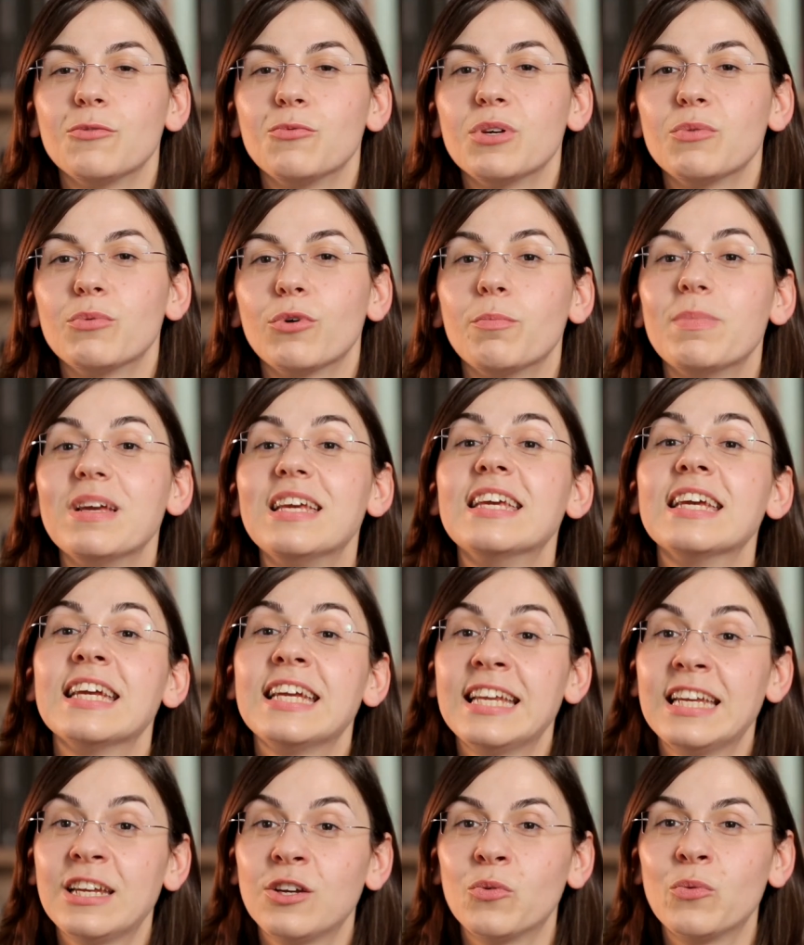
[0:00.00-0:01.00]
We will
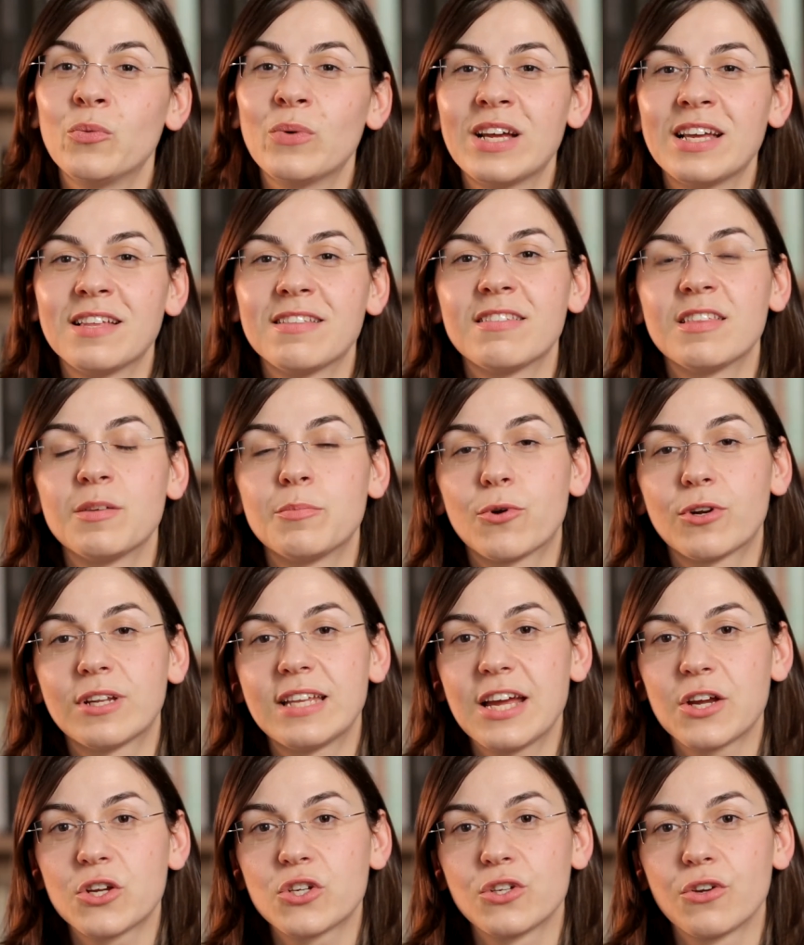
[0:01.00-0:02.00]
begin with the
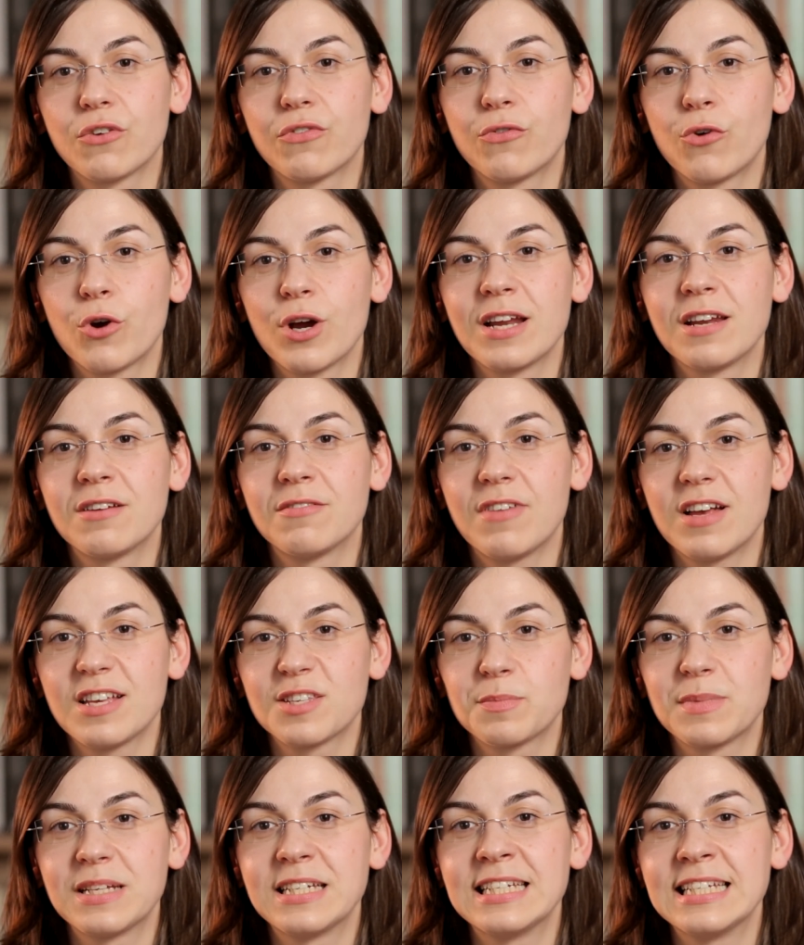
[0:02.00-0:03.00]
protection of foreign
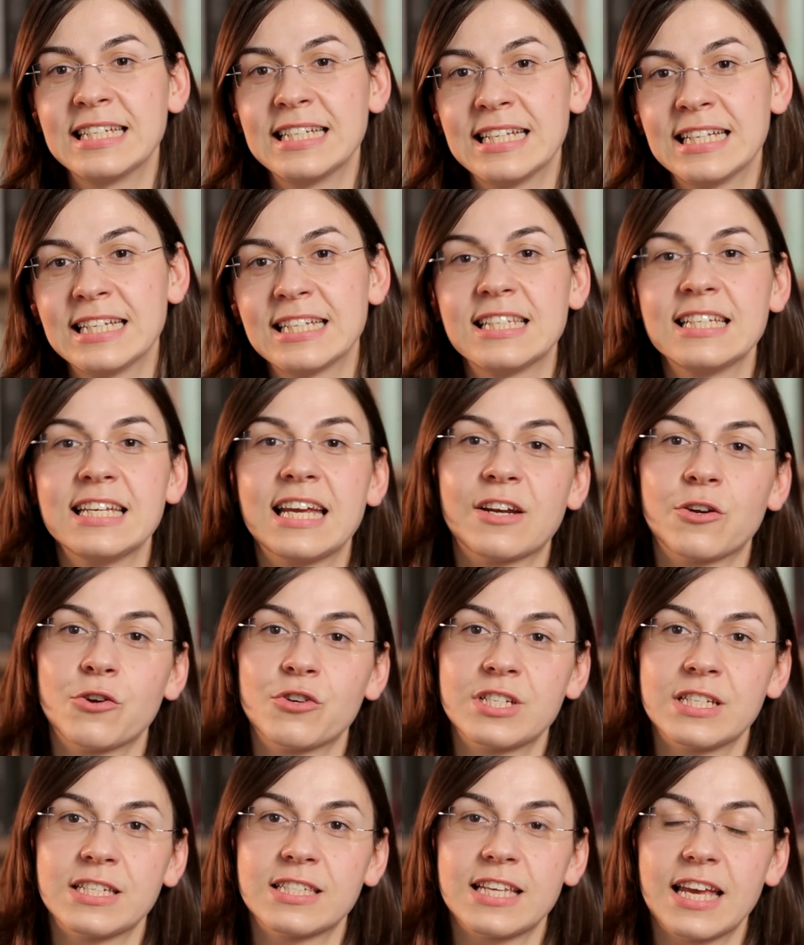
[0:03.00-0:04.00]
investment in the
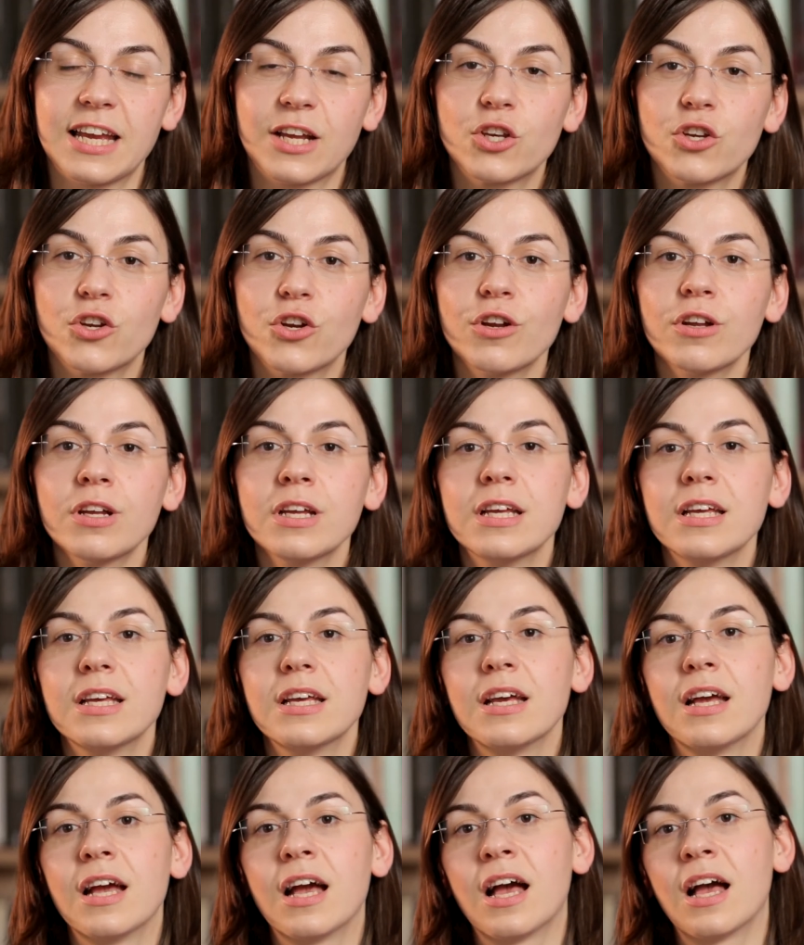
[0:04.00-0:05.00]
energy sector.
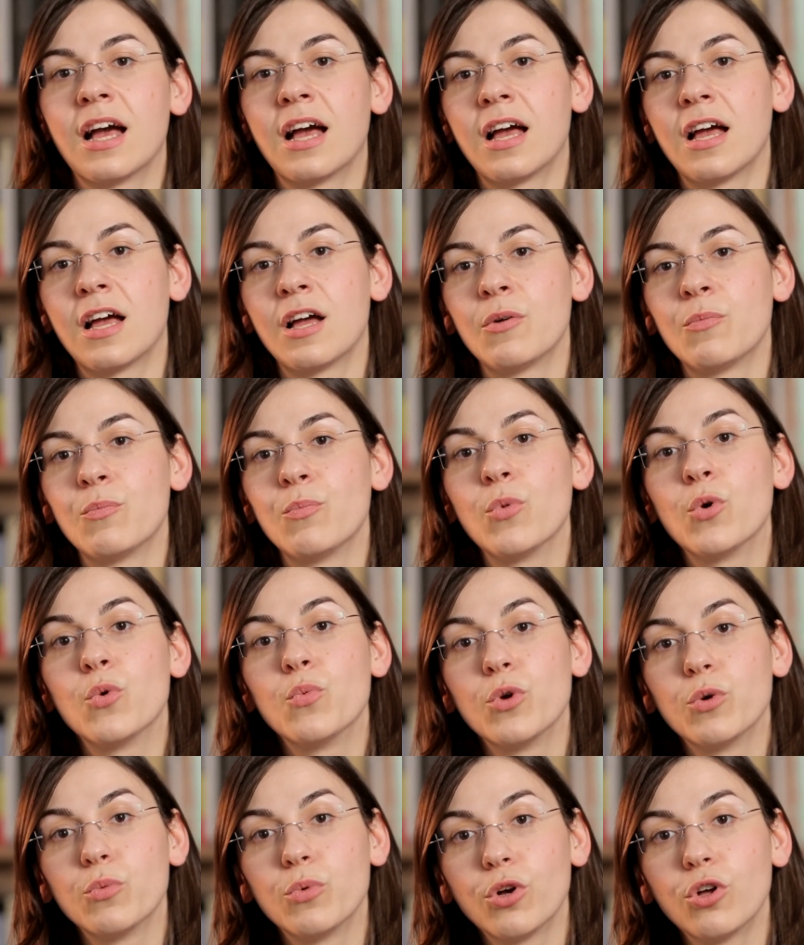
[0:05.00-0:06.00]

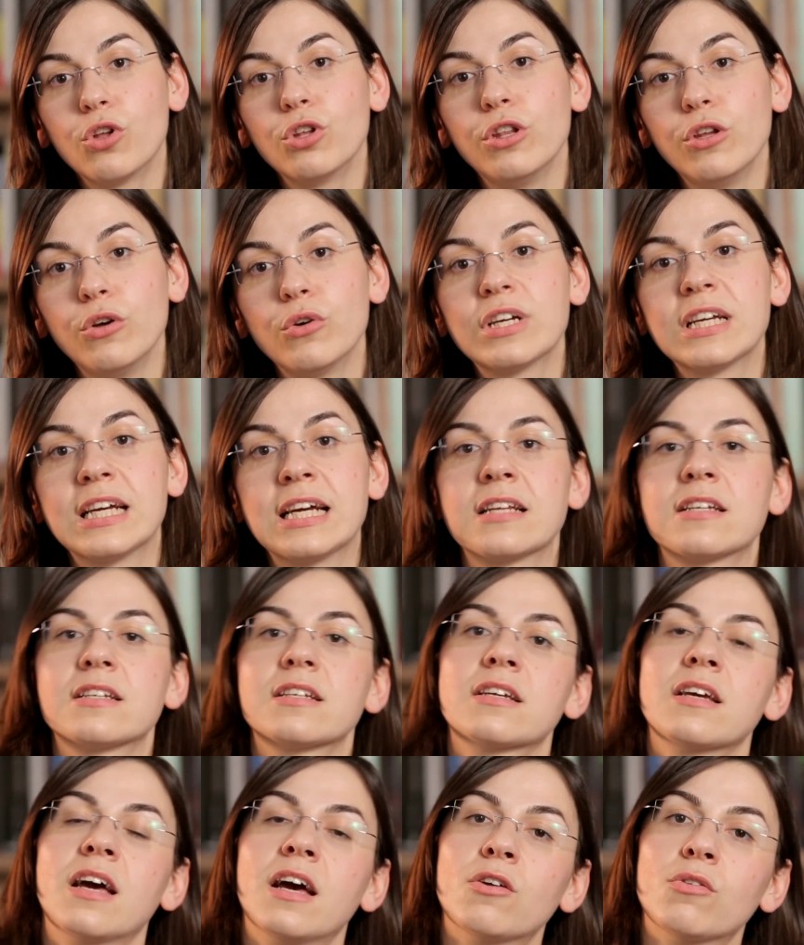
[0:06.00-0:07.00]
We will look at
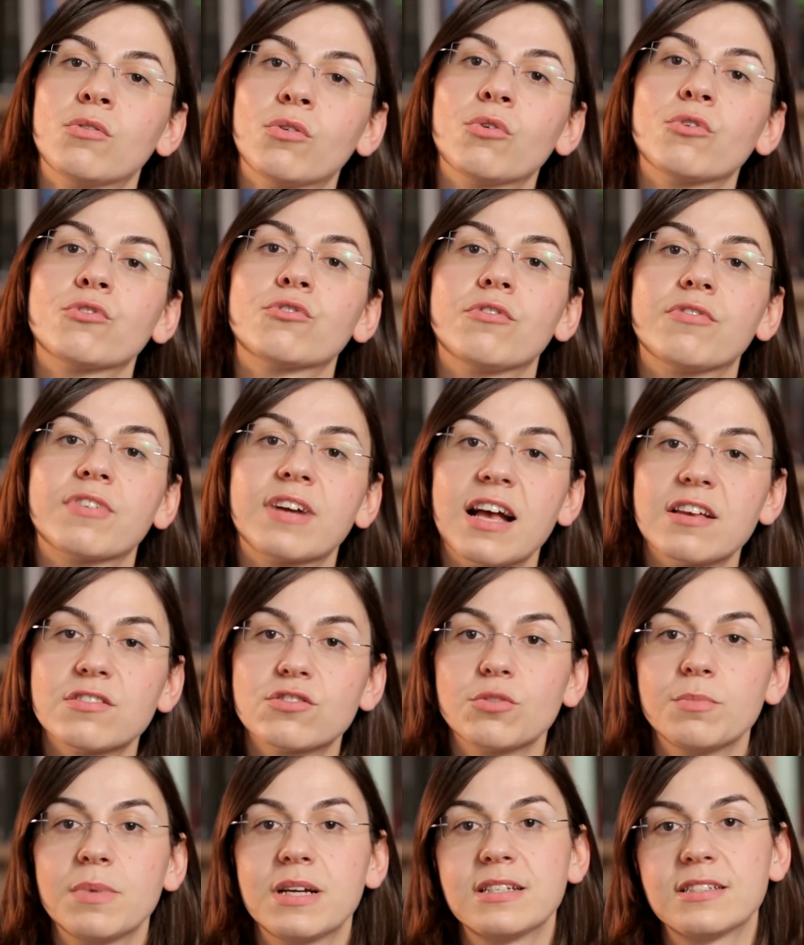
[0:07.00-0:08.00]
rules of
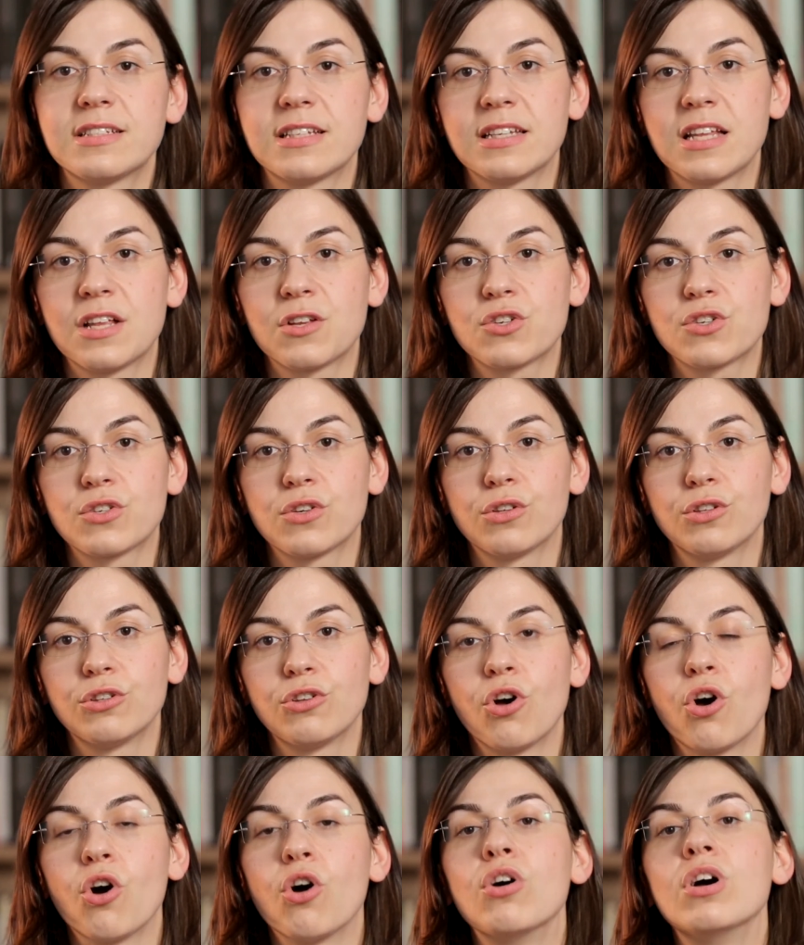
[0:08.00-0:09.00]
customary international
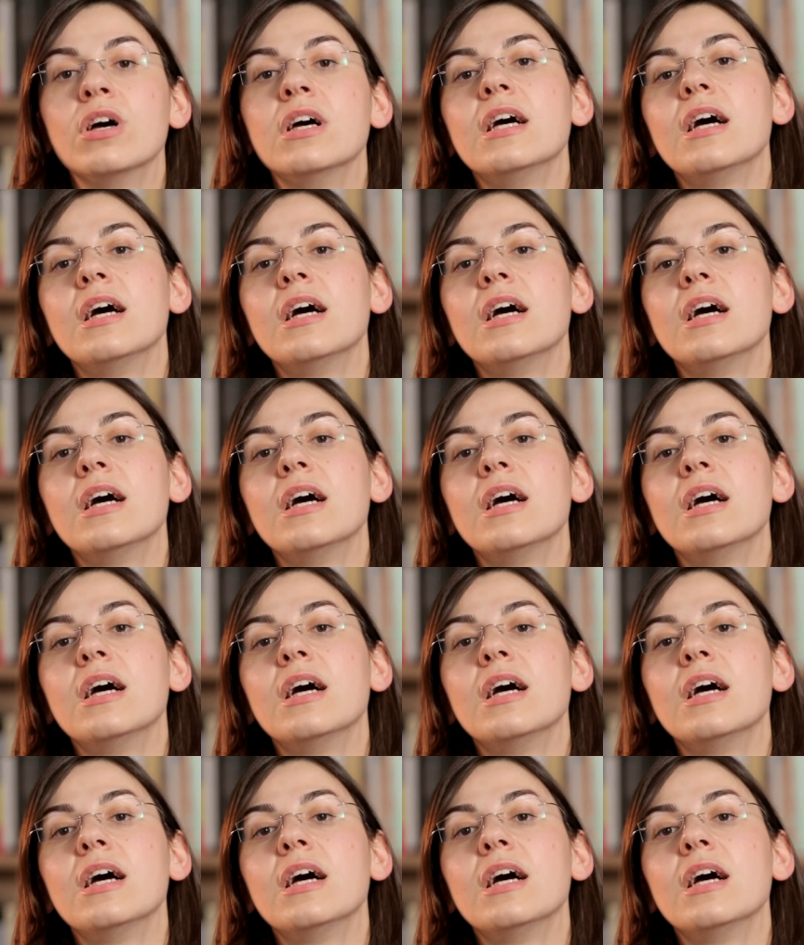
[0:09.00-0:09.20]
law,